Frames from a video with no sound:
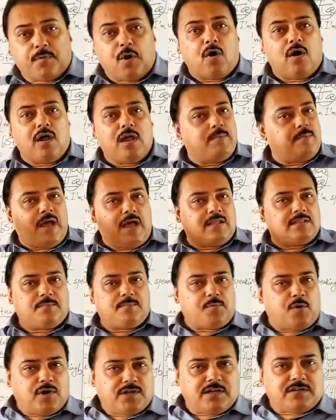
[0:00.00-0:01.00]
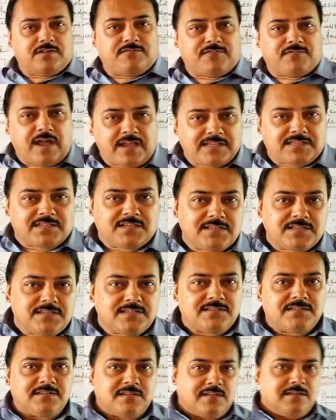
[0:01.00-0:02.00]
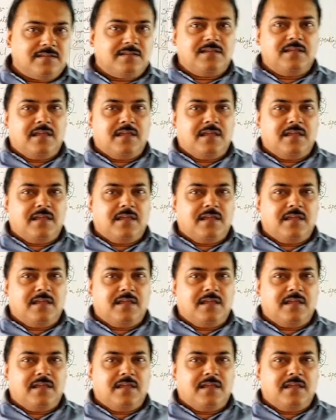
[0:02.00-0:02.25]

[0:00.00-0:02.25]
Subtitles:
poem and the poetic devices.